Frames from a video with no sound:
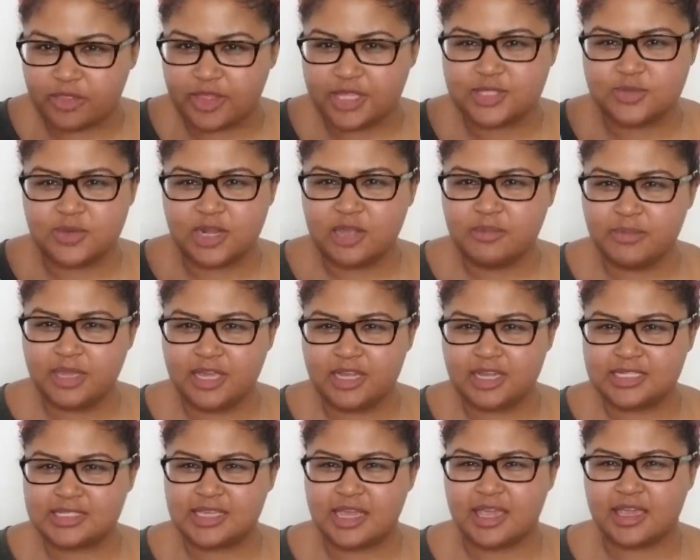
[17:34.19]
That's what I mean.
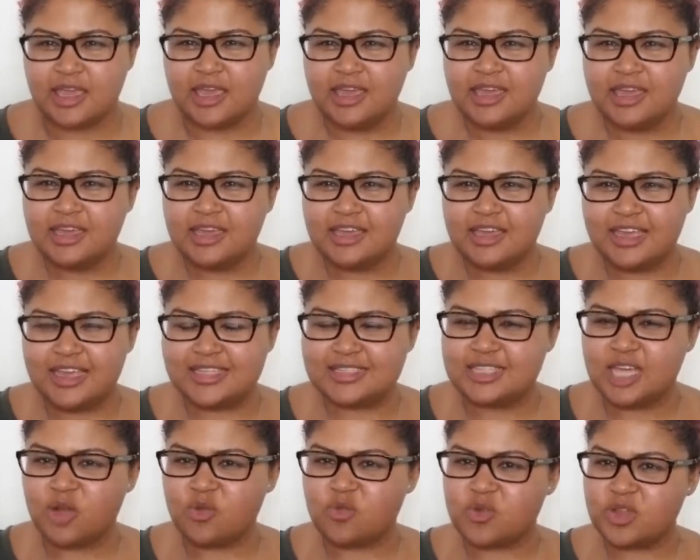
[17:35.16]
It's like, it's
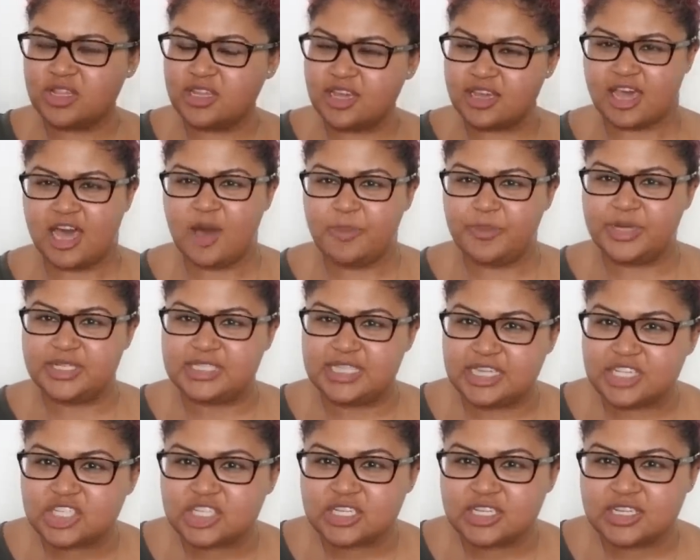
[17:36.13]
not really a
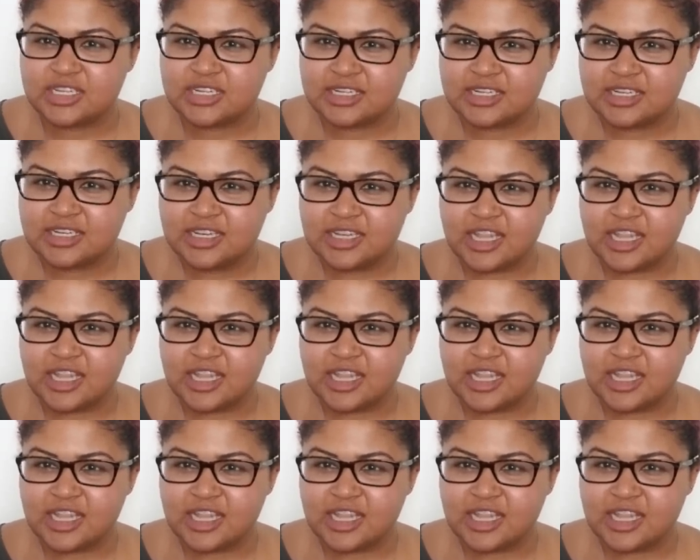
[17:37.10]
competition.